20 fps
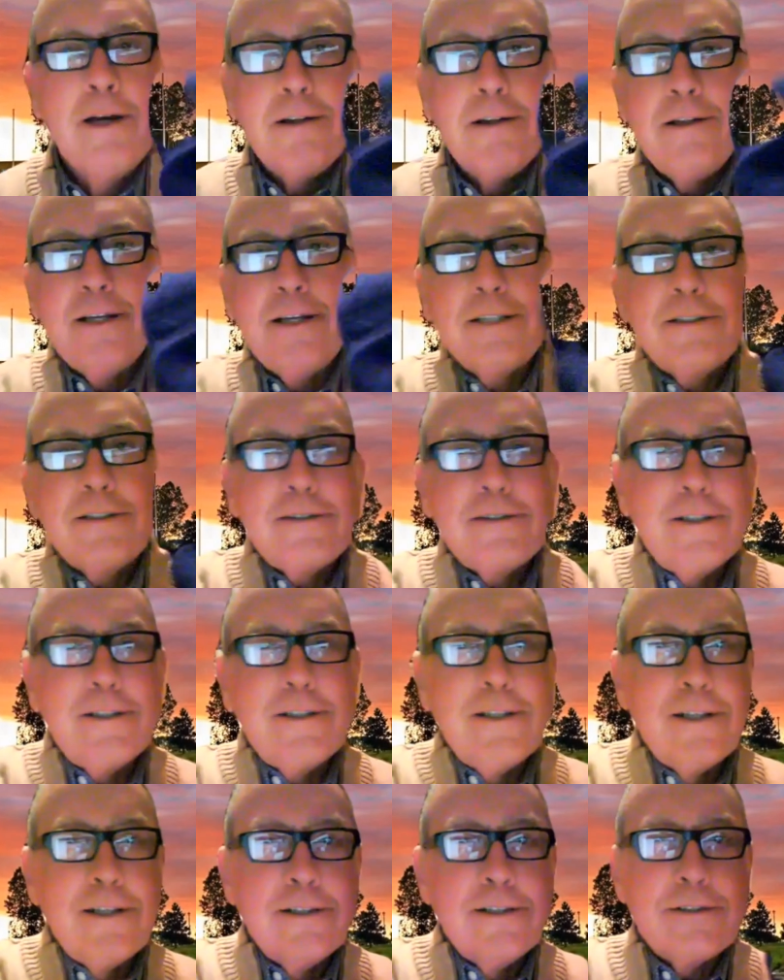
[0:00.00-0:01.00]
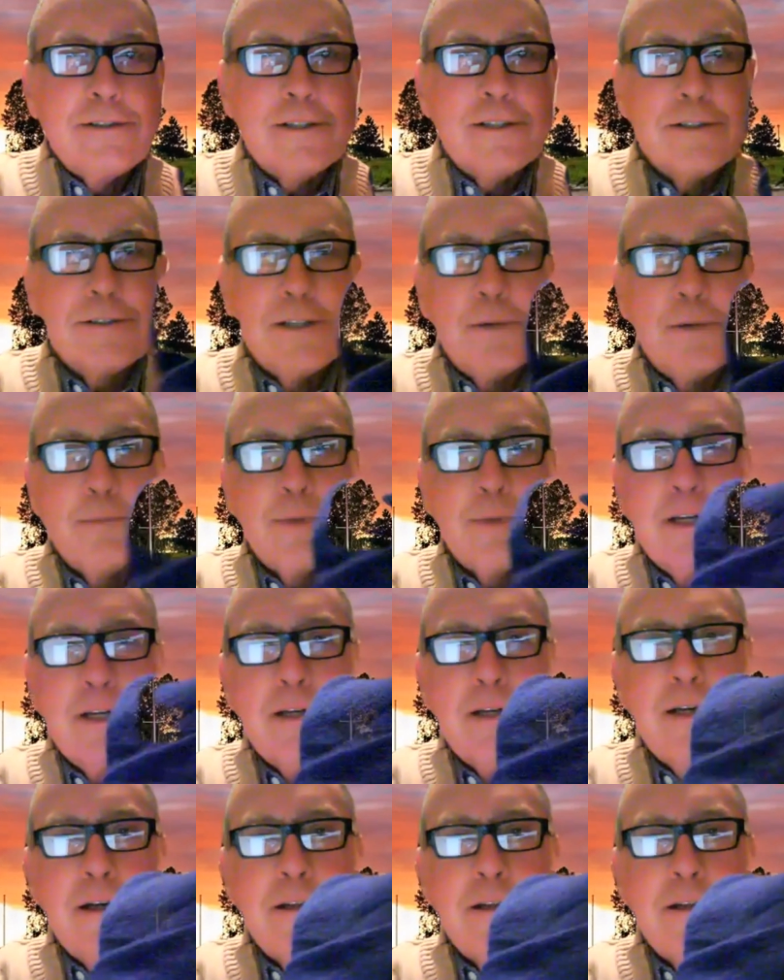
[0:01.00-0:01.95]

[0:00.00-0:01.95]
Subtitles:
This is something